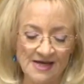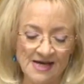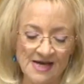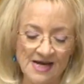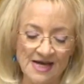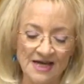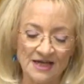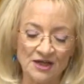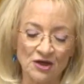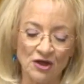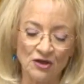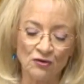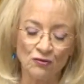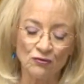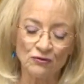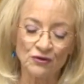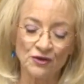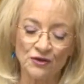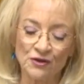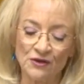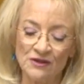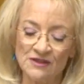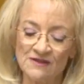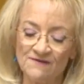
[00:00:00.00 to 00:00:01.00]
and I looked
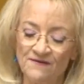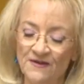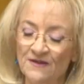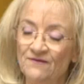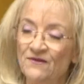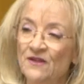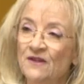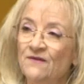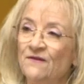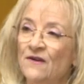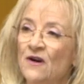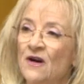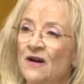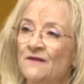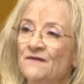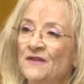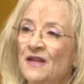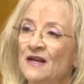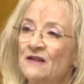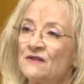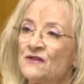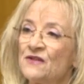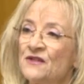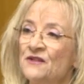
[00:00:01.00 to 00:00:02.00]
at those
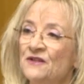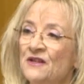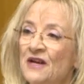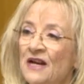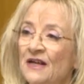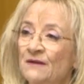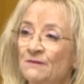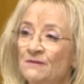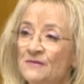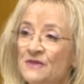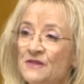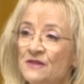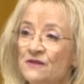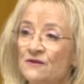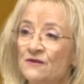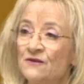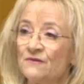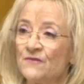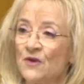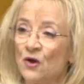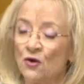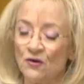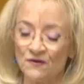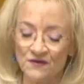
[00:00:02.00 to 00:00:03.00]
55,000 names
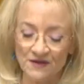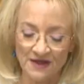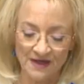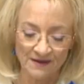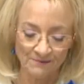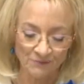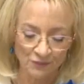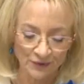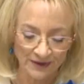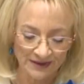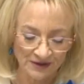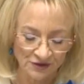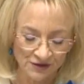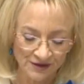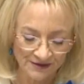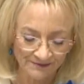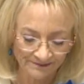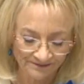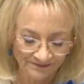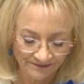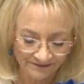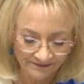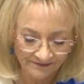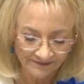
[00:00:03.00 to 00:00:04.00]
on that bridge,
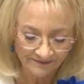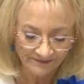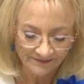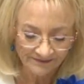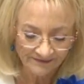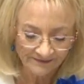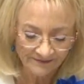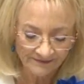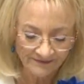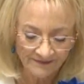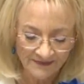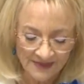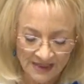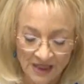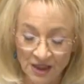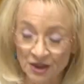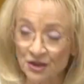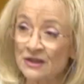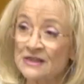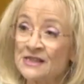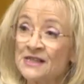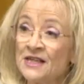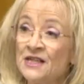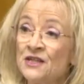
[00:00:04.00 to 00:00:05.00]
and
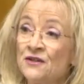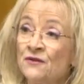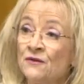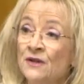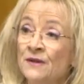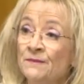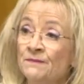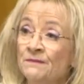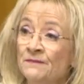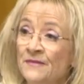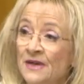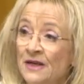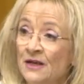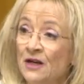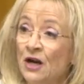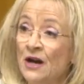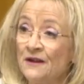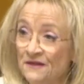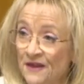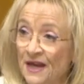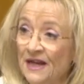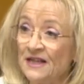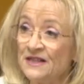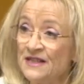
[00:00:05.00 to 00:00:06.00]
I said to him, I
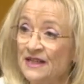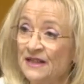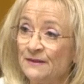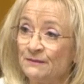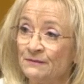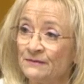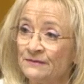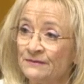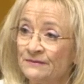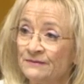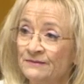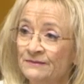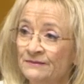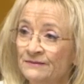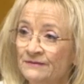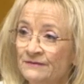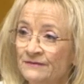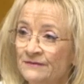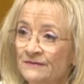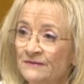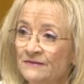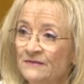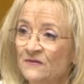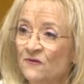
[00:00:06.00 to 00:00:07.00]
thanked him
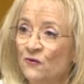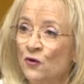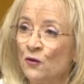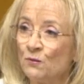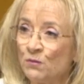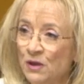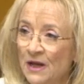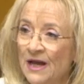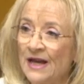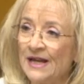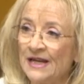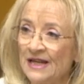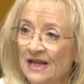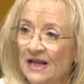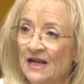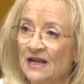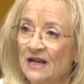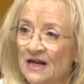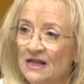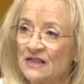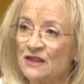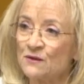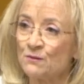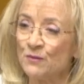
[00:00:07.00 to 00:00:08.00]
for playing our
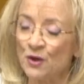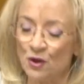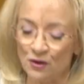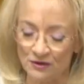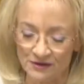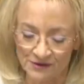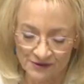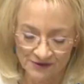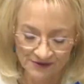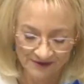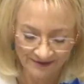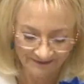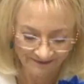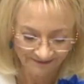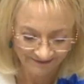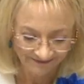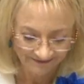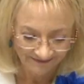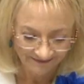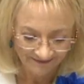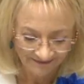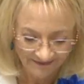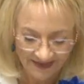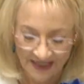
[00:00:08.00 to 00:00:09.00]
last post
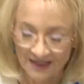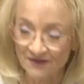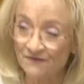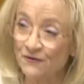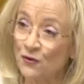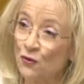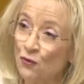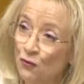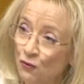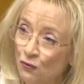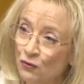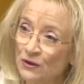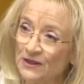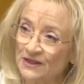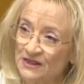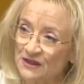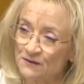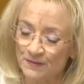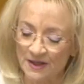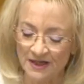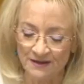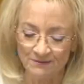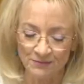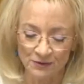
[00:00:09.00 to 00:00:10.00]
and for all his
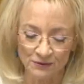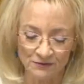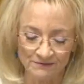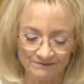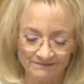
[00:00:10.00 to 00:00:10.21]
people.